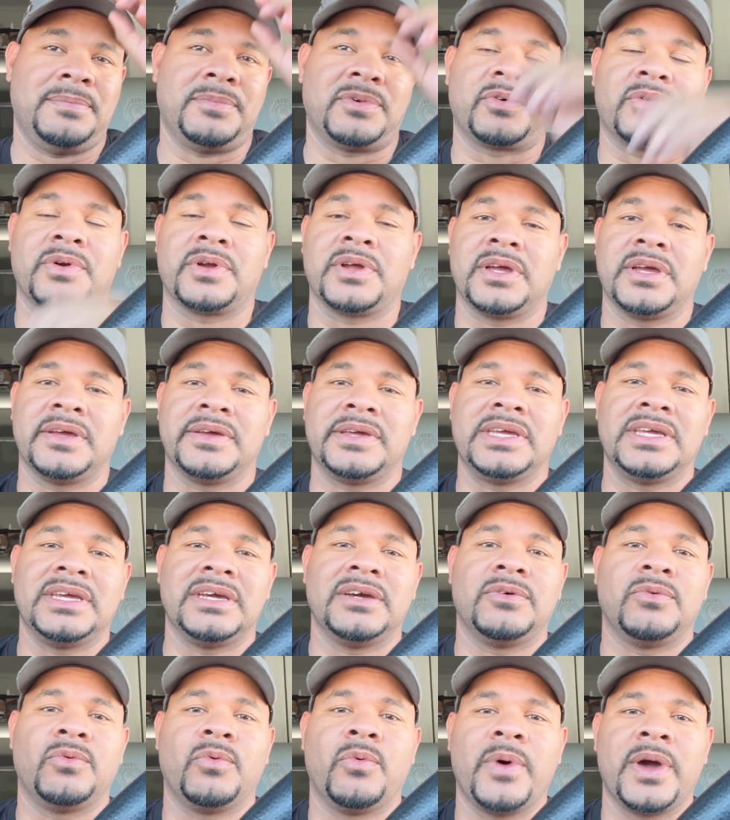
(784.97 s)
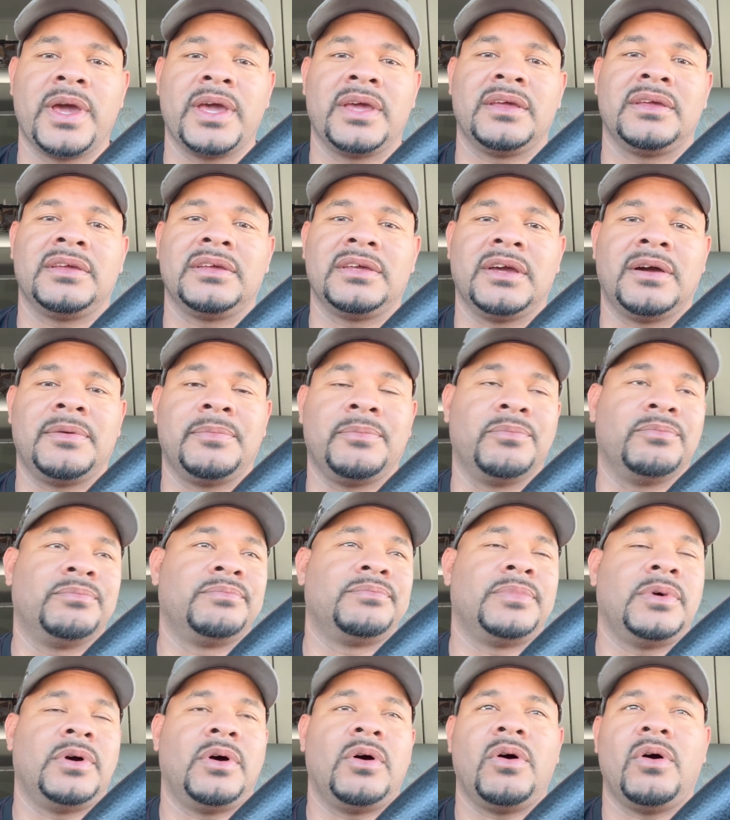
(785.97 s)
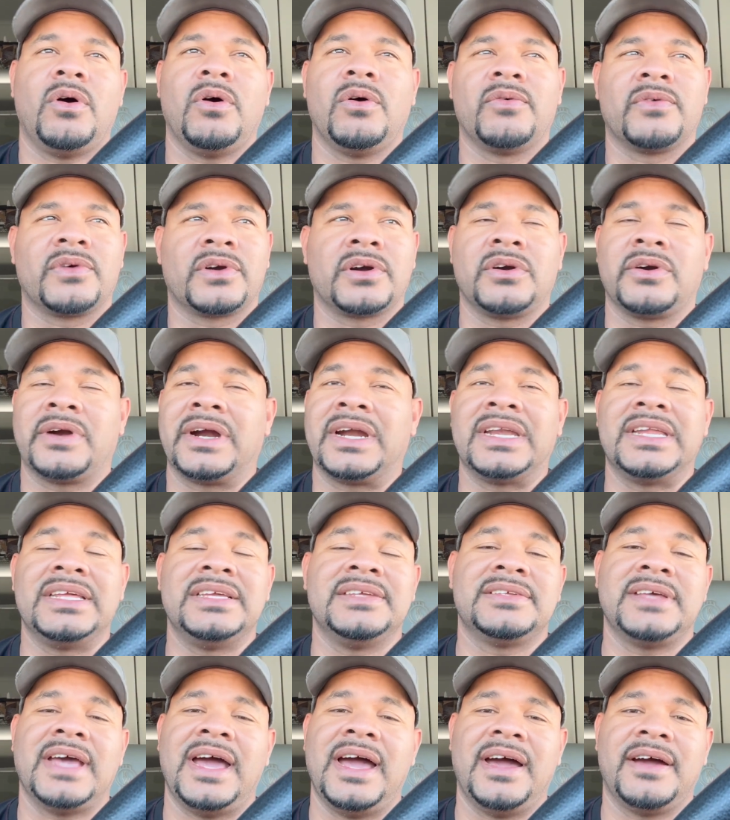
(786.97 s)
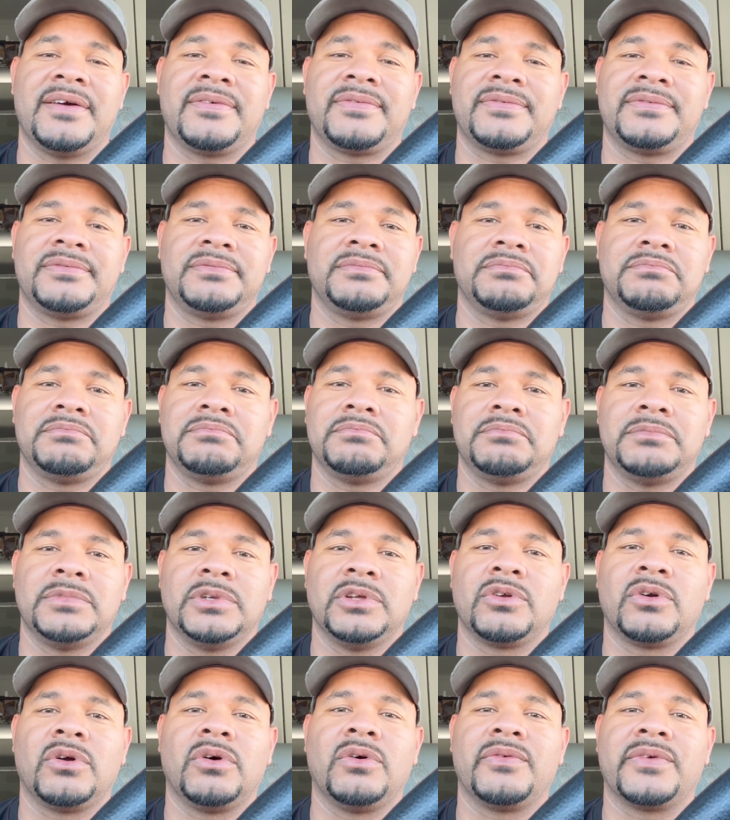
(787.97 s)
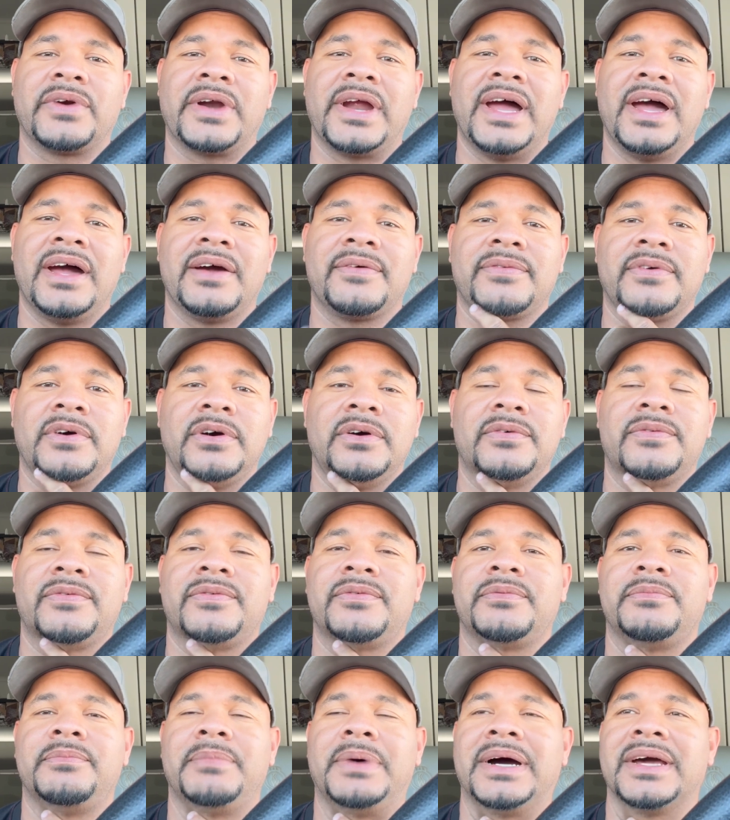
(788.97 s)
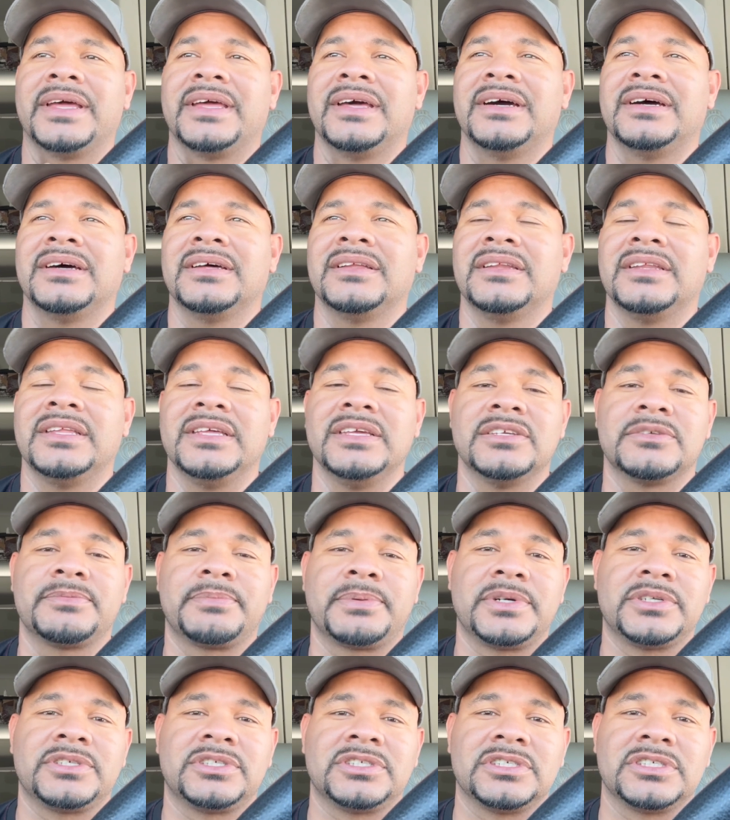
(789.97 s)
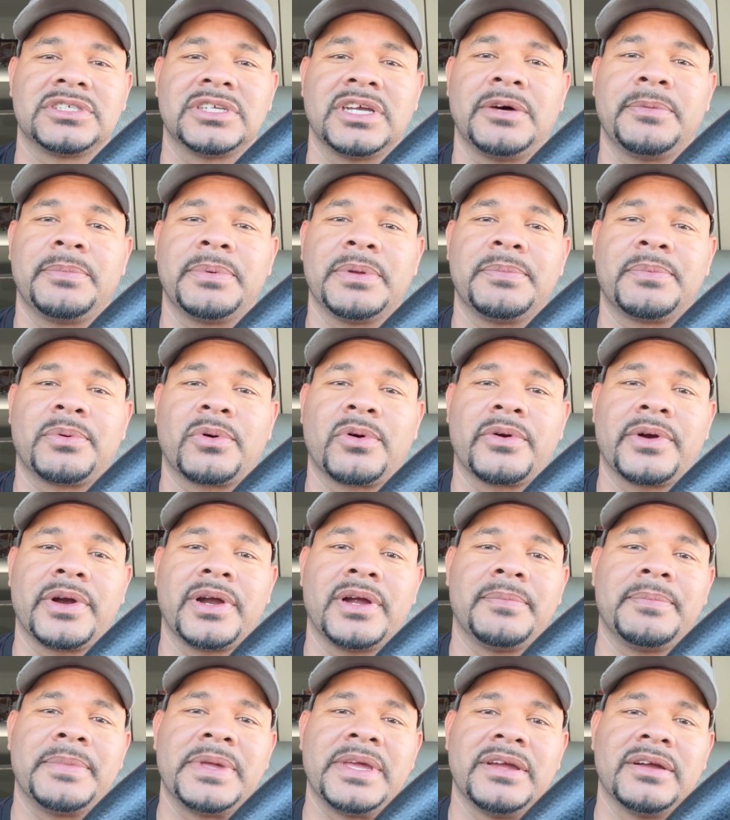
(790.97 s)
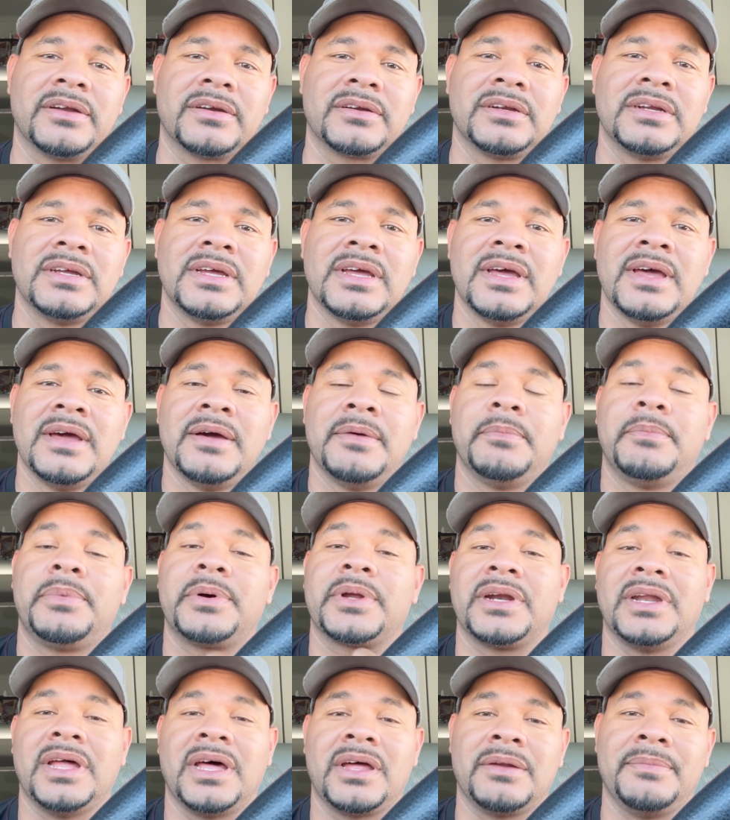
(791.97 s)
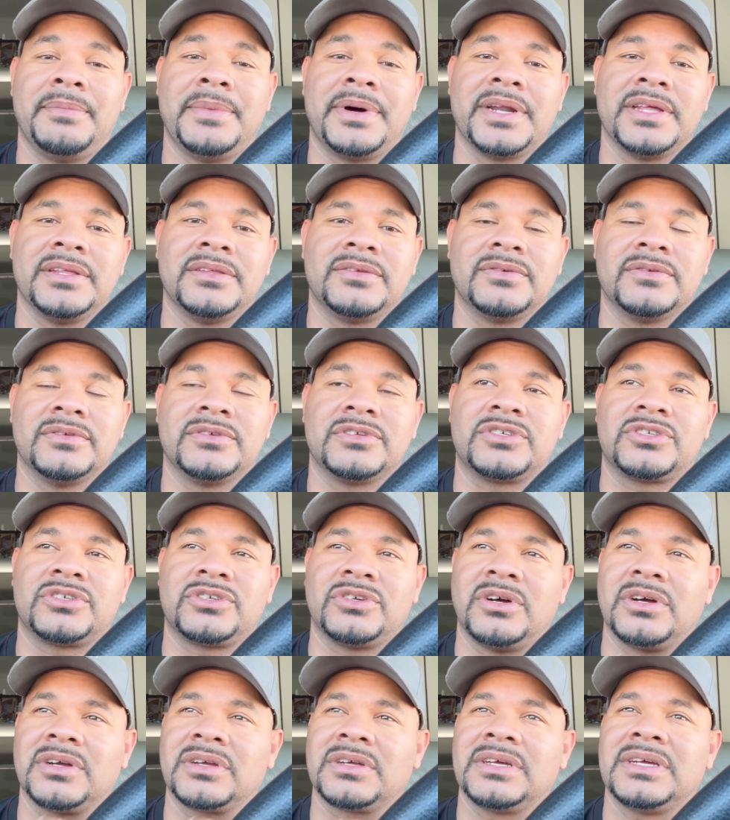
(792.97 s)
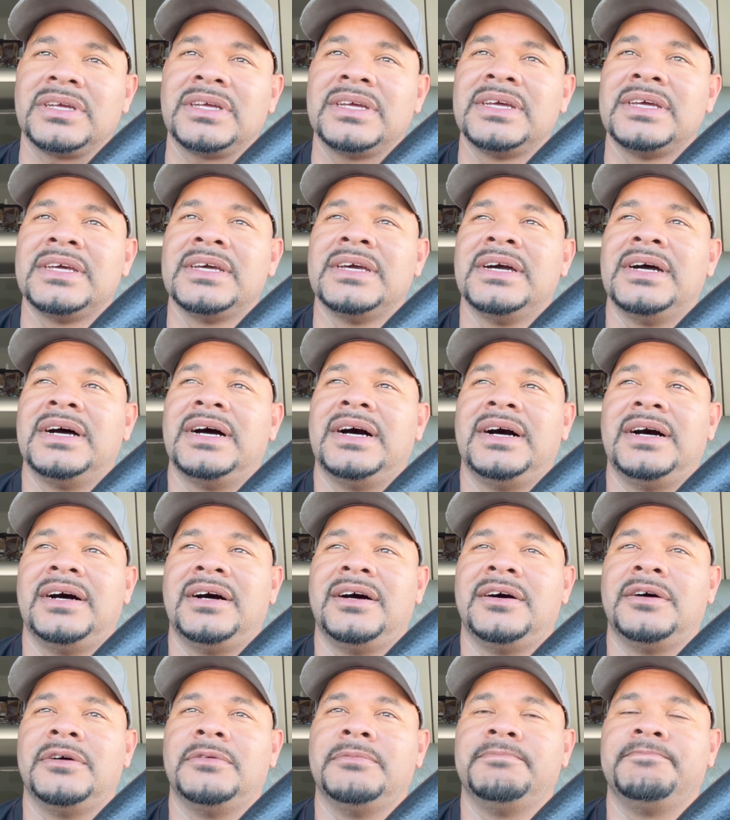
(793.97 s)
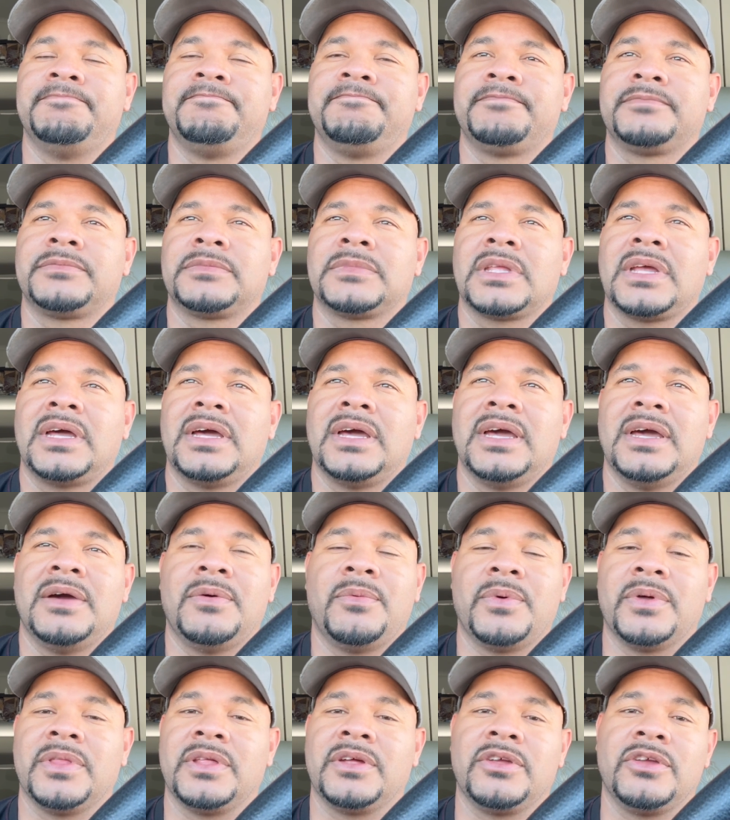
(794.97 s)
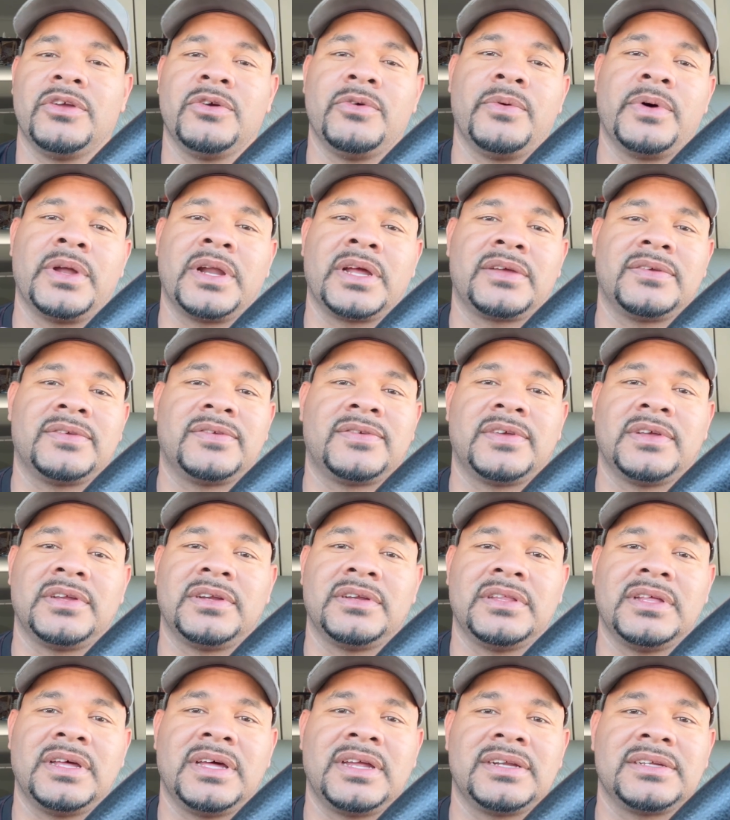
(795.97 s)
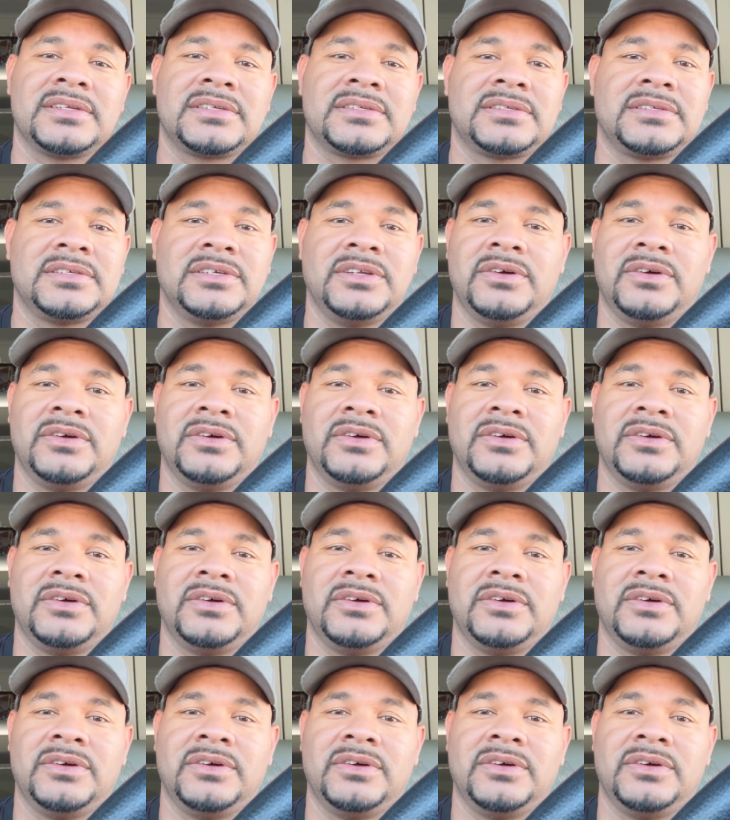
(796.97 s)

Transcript: already away, I'm over, or at least half, a little over half of my lease purchase LP program here. Put a lot of money into this truck, and whether you want to consider that as,